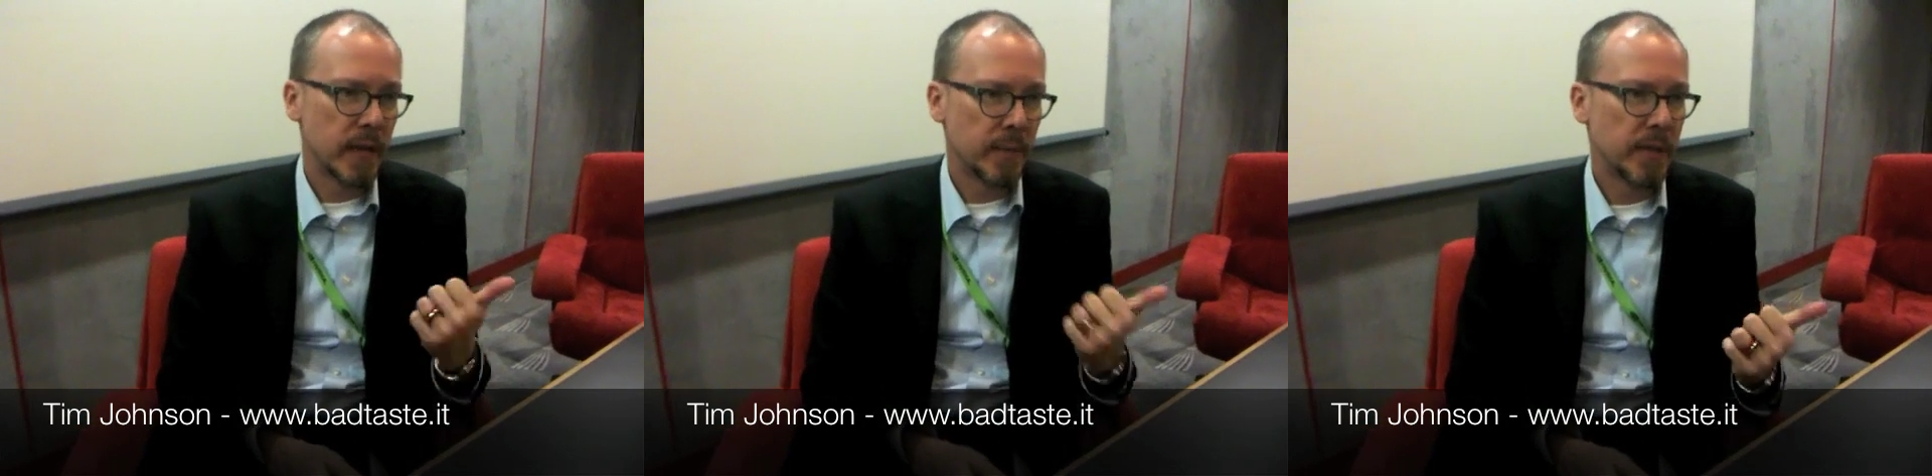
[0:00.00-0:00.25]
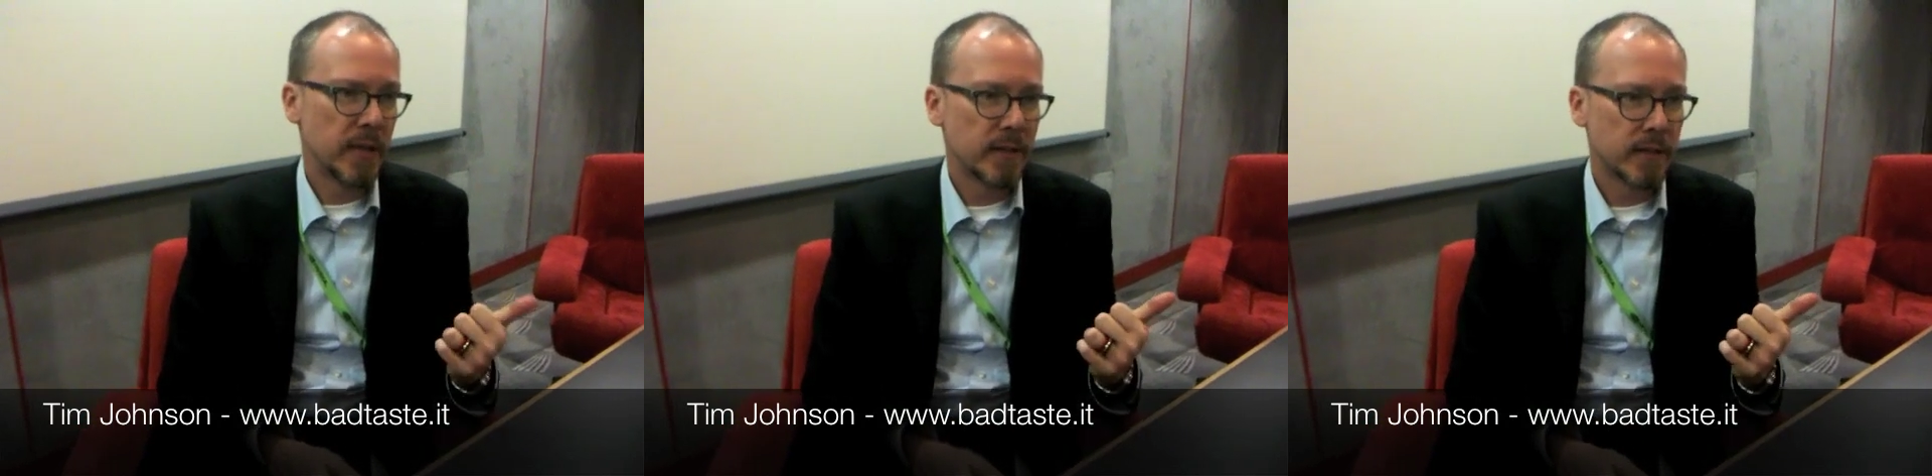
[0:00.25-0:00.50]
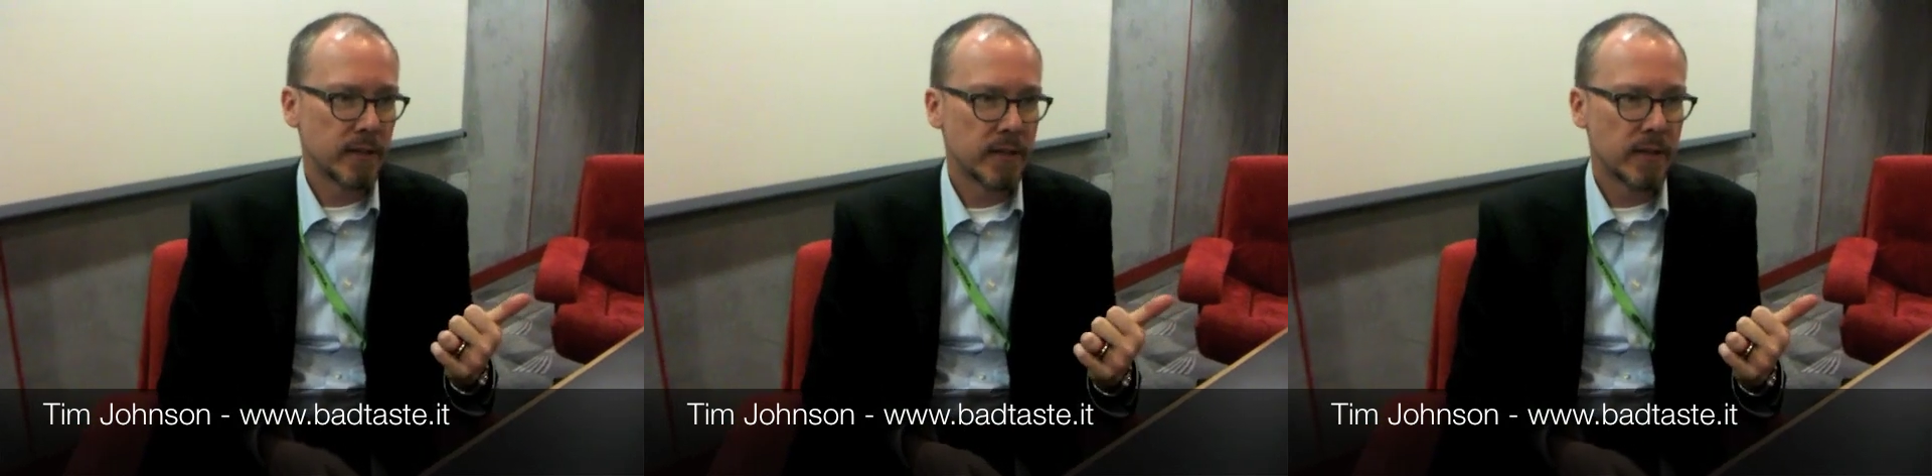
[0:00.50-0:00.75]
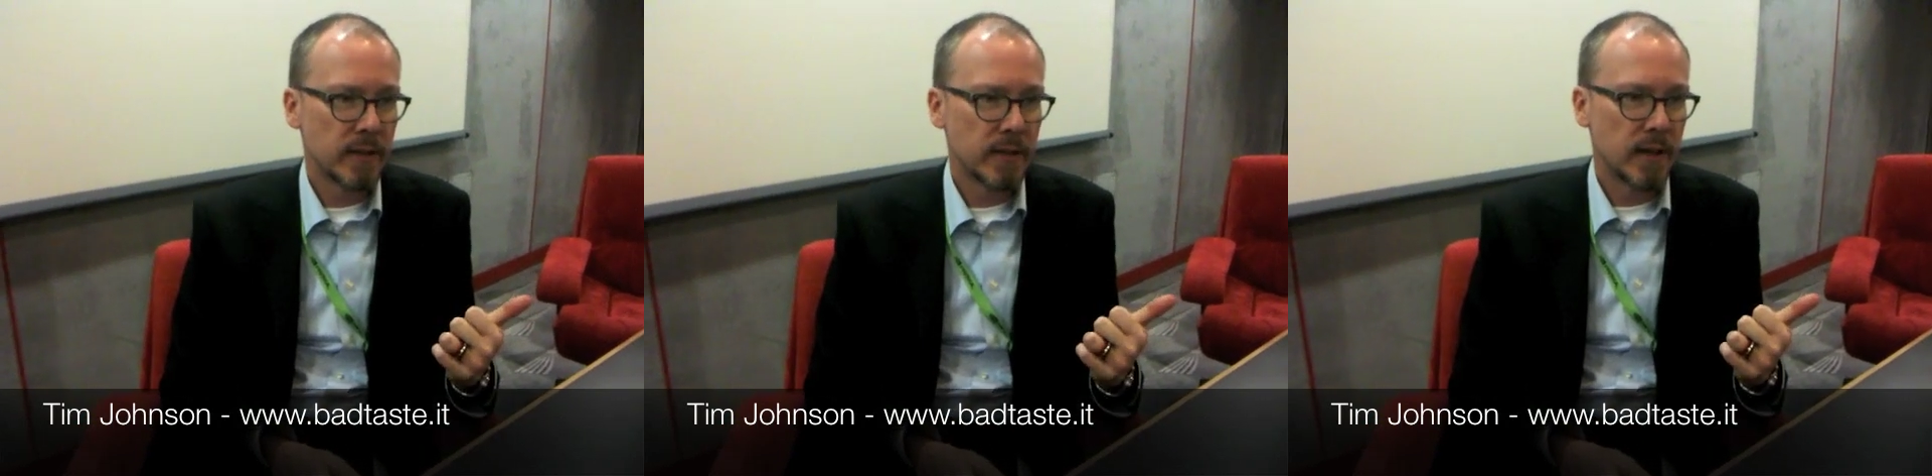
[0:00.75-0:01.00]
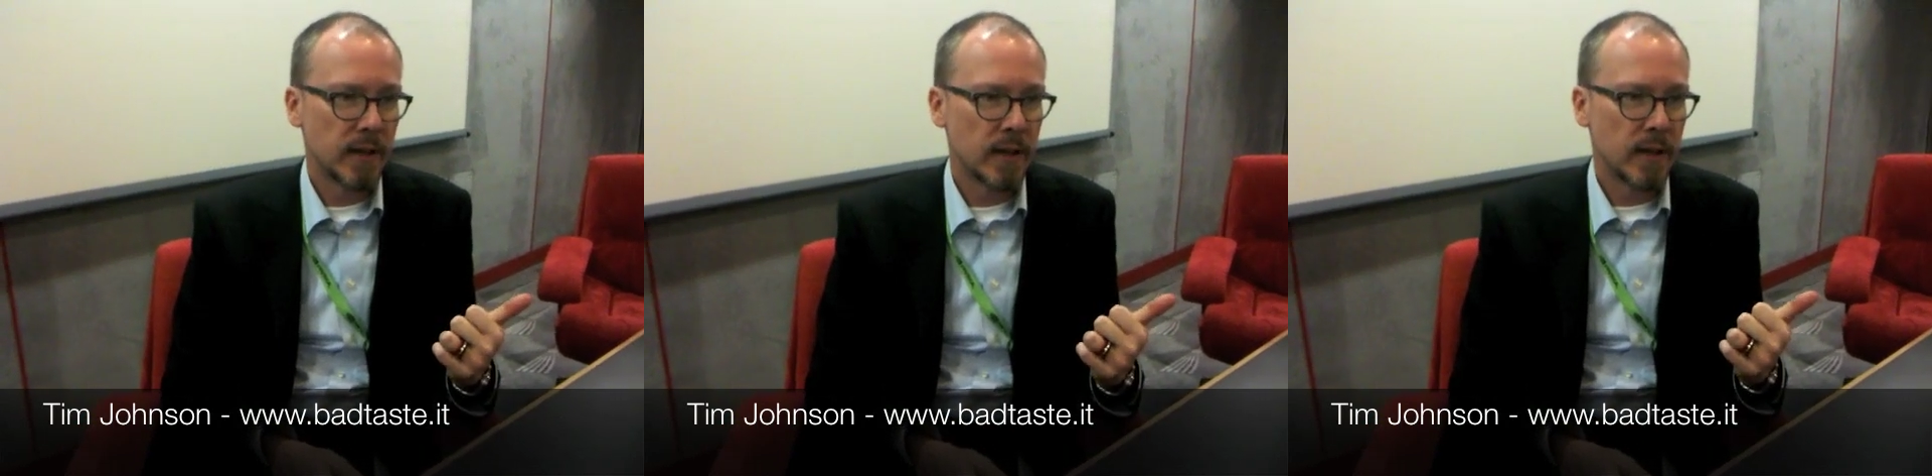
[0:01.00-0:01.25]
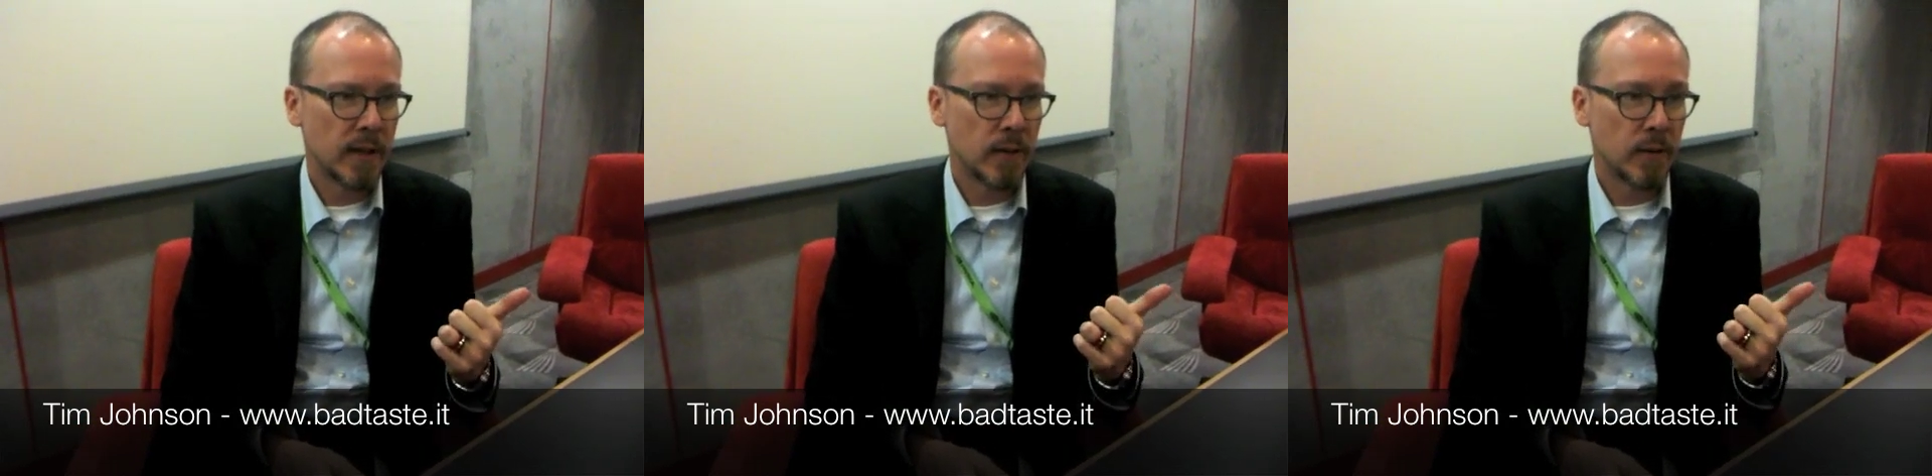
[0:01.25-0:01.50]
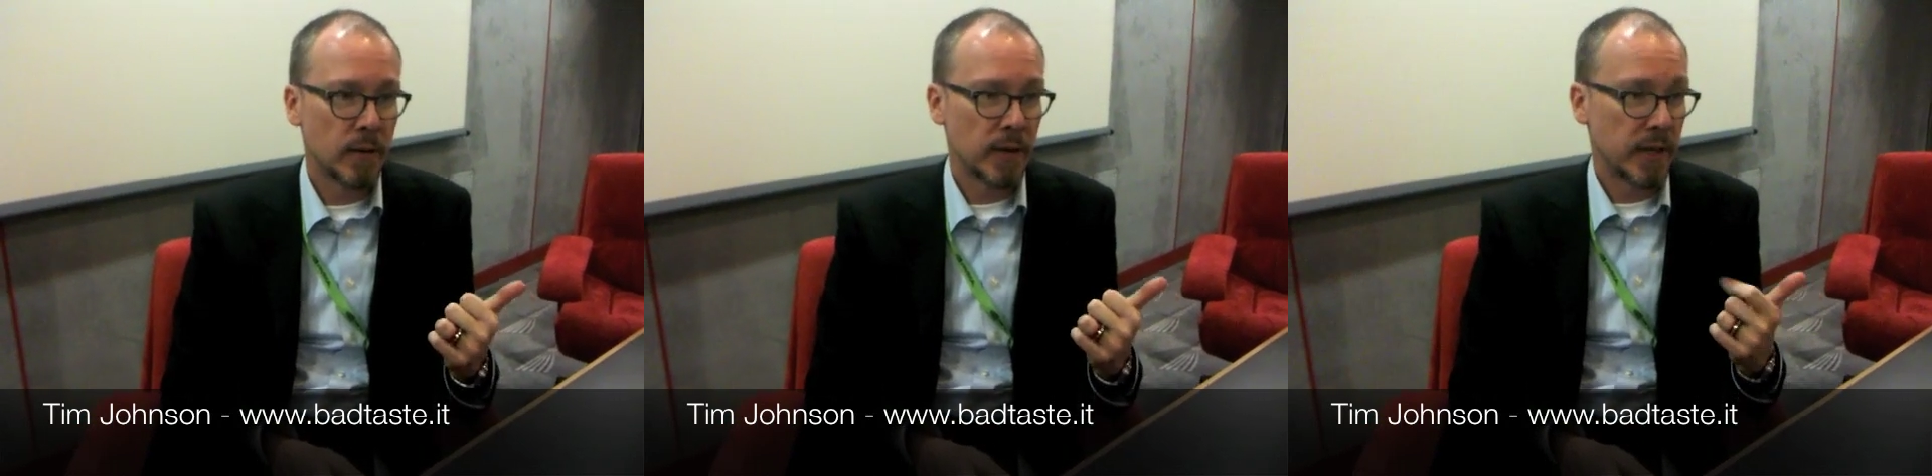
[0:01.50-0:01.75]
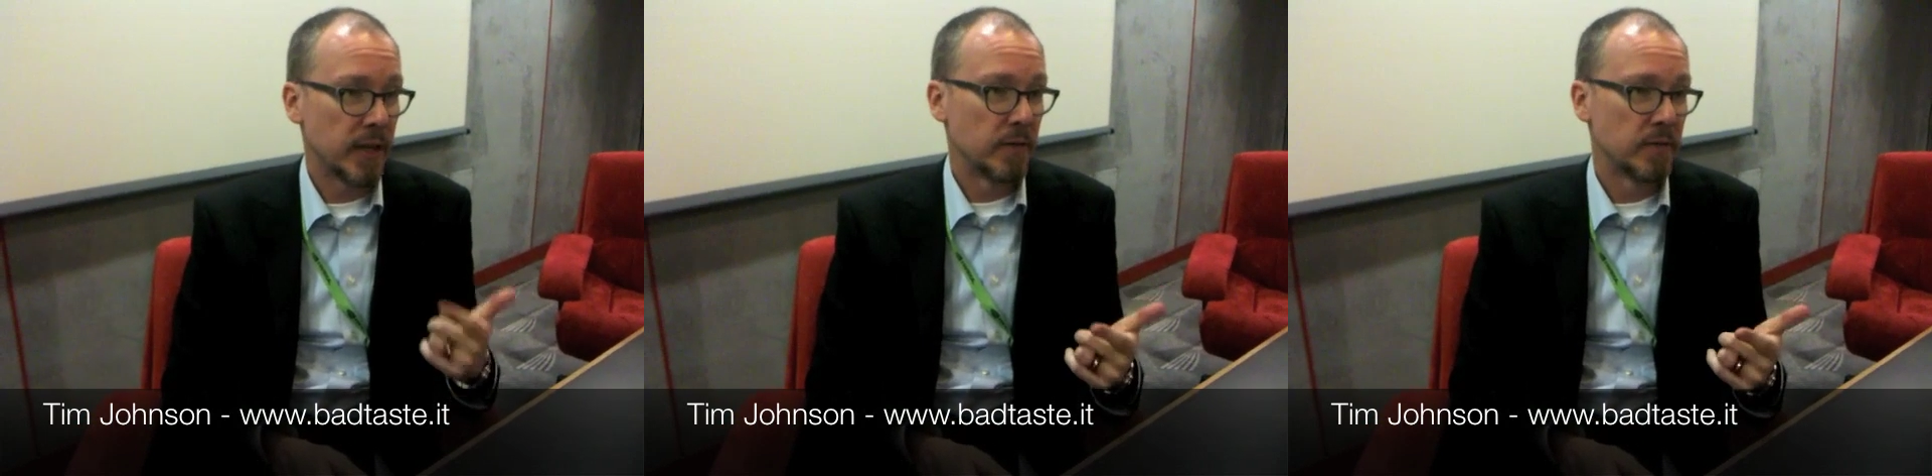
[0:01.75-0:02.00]
gimmick or
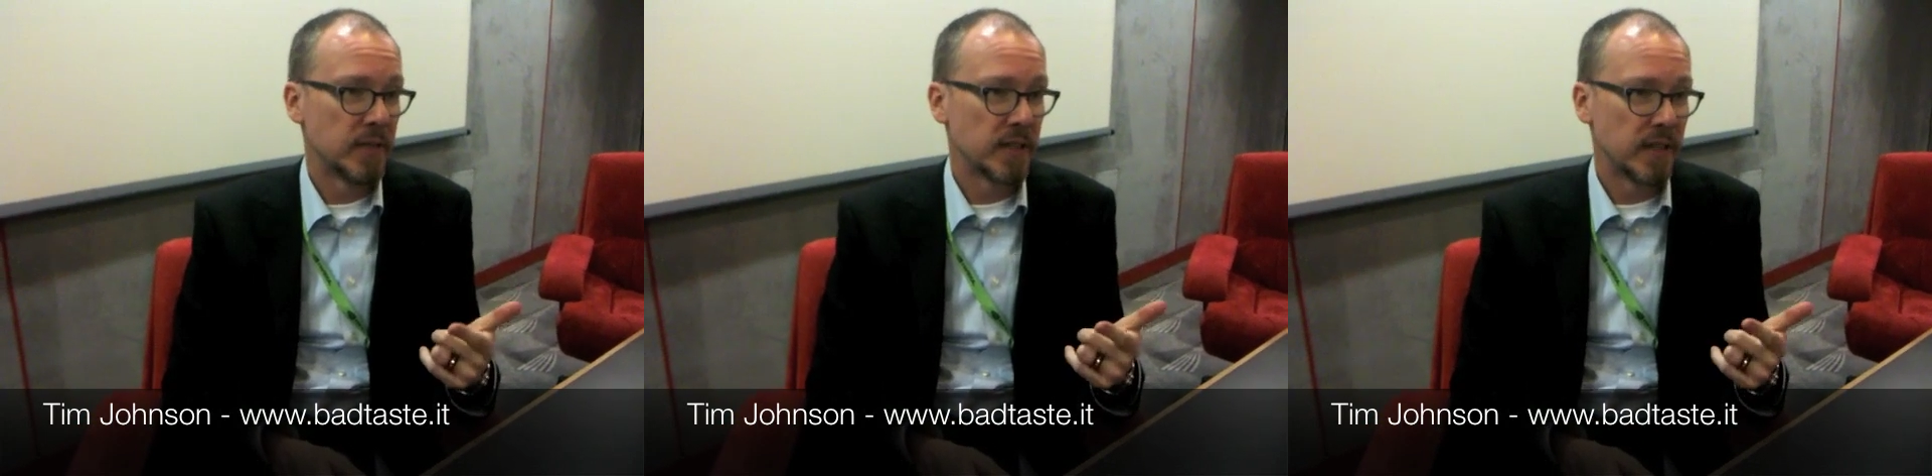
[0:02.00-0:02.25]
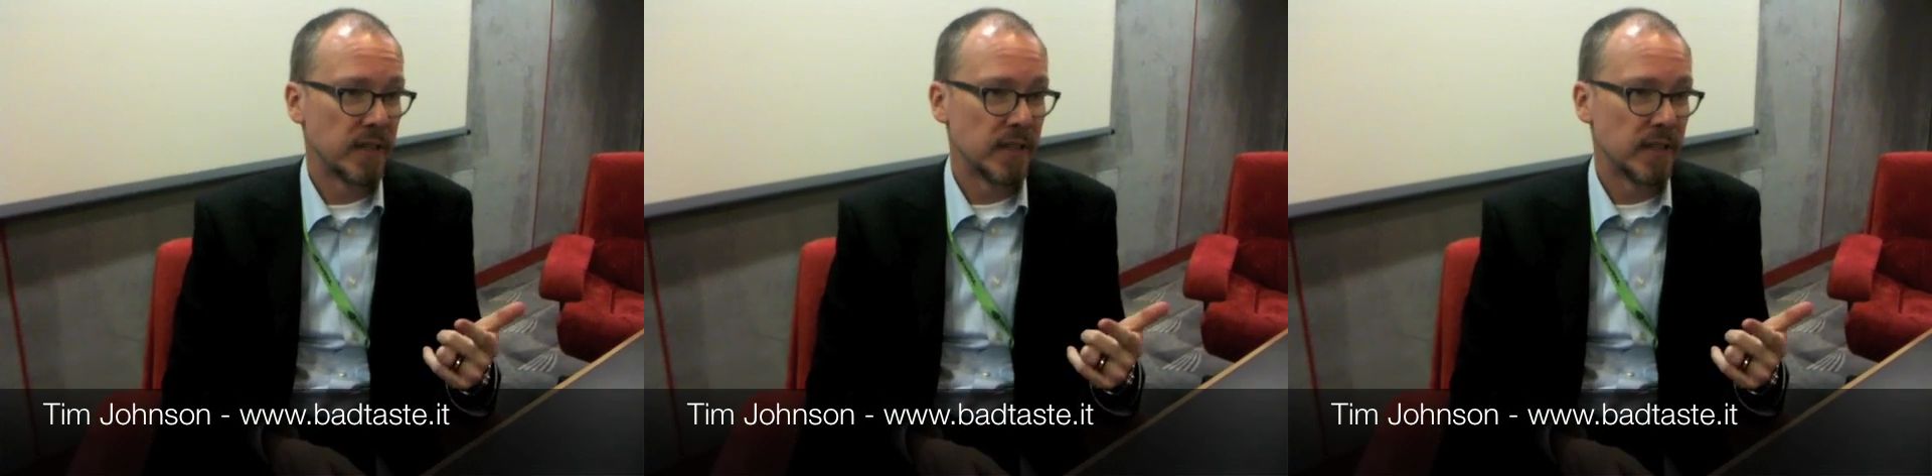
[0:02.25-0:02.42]
a gift.